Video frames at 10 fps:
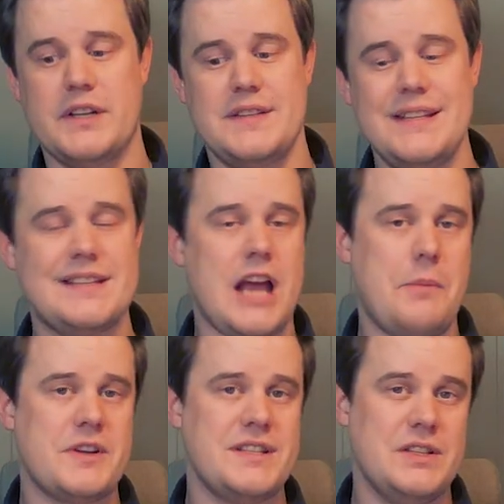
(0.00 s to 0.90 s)
because these
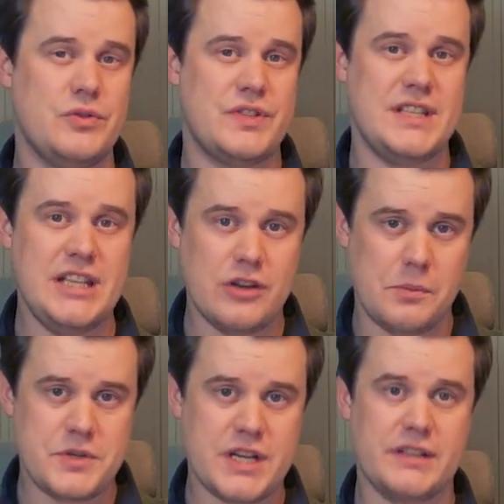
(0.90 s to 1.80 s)
cameras need to see the
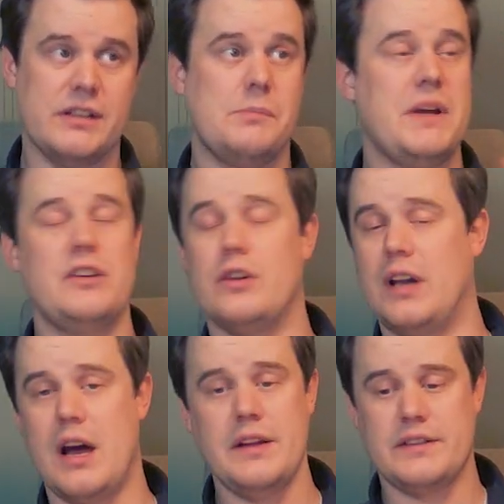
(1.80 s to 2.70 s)
object, and depending
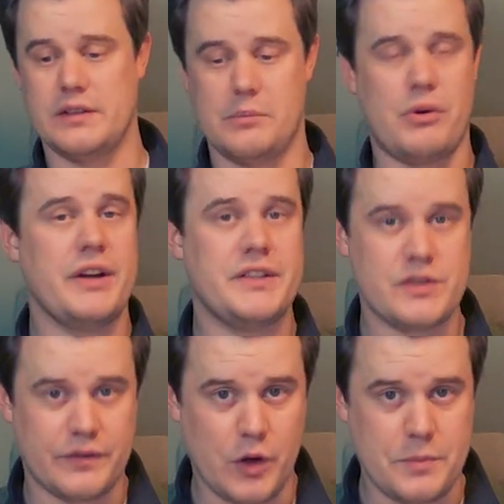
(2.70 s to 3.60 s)
on light and the
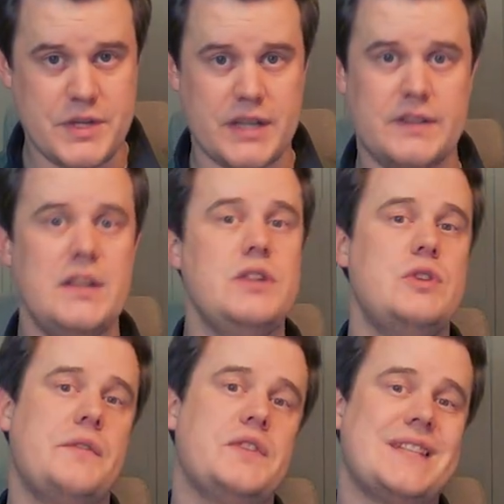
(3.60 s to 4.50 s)
brightness of the object,
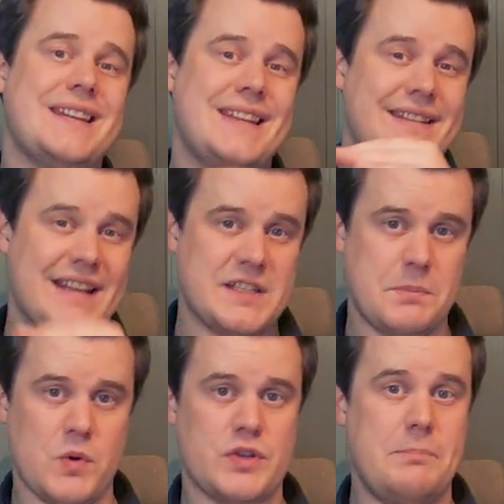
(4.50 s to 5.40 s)
you have to set that
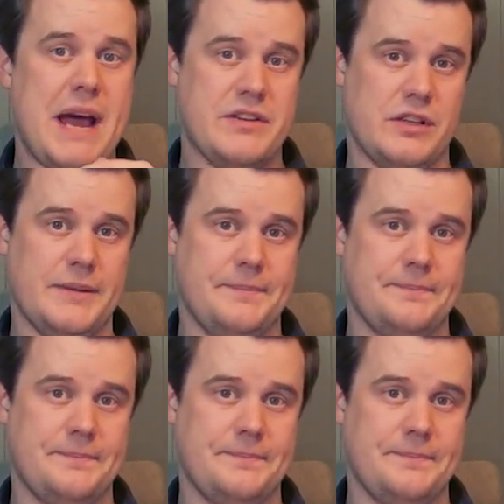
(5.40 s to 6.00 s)
exposure manually.